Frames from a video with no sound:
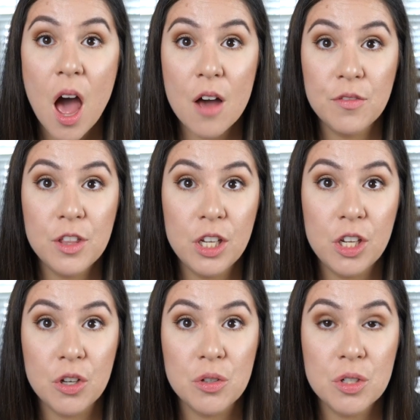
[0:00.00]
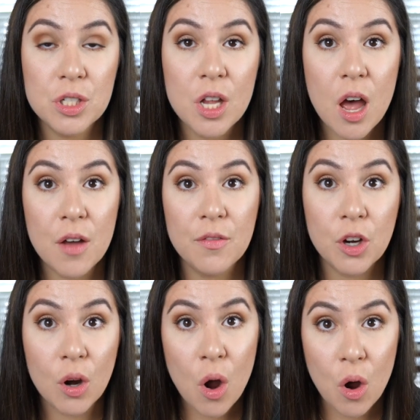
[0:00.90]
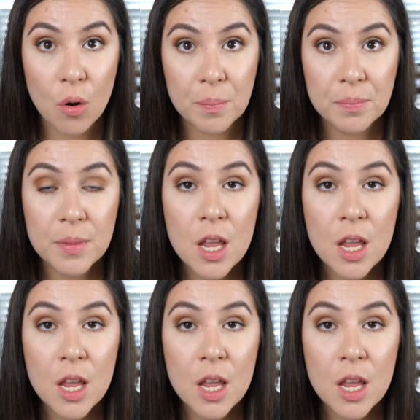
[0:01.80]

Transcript: of the use of your home.